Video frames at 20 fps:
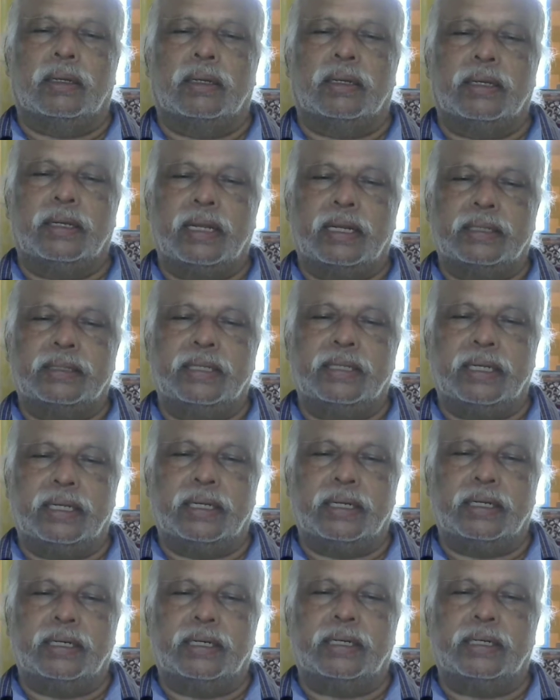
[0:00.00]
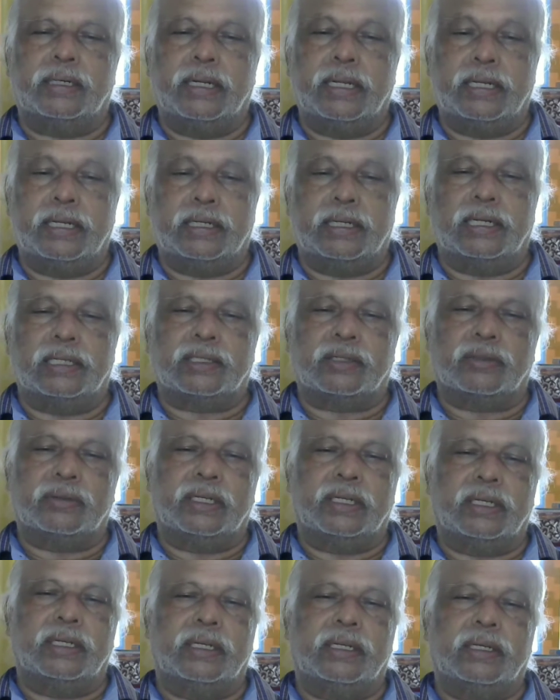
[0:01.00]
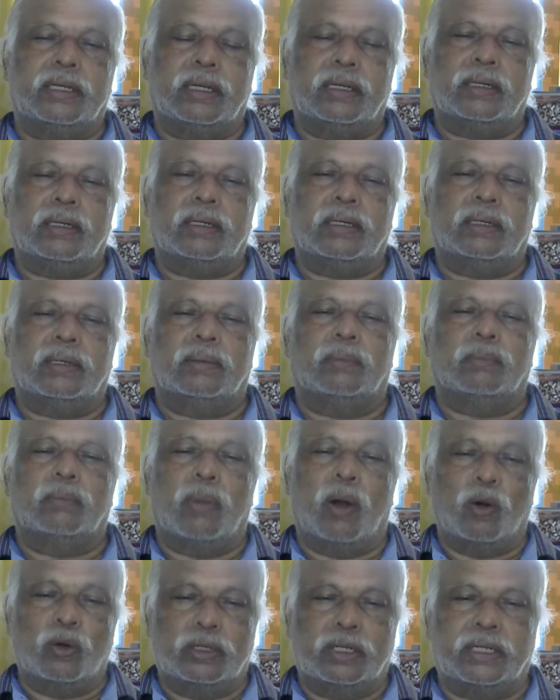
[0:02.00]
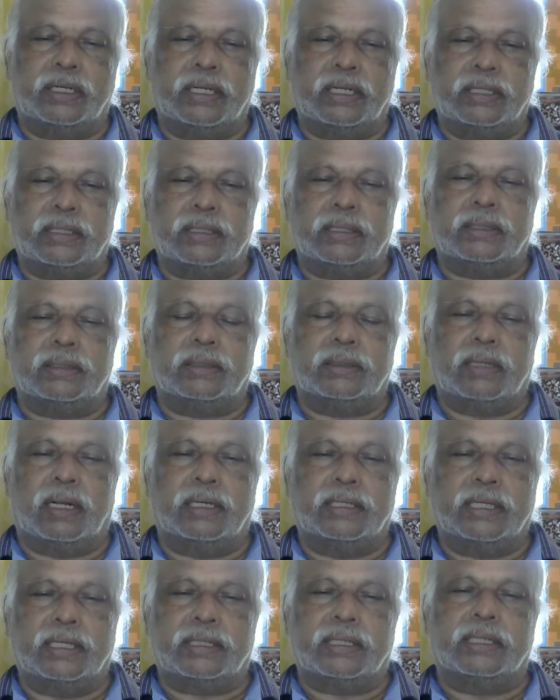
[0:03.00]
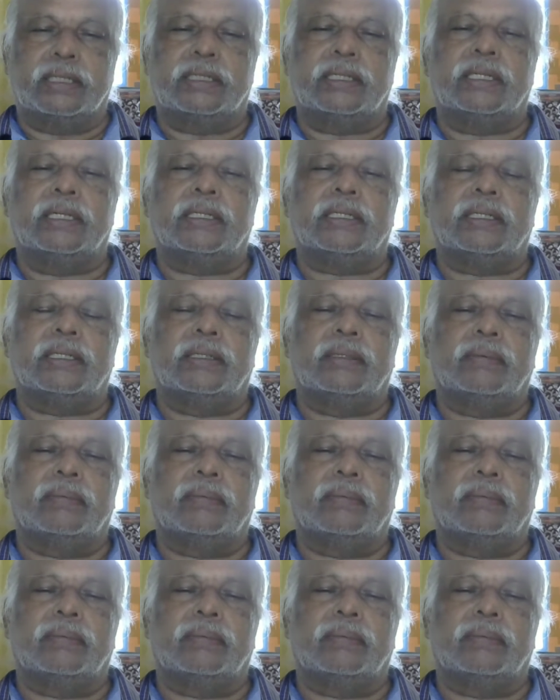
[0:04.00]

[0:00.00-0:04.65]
get the details of the boundaries, adjacencies,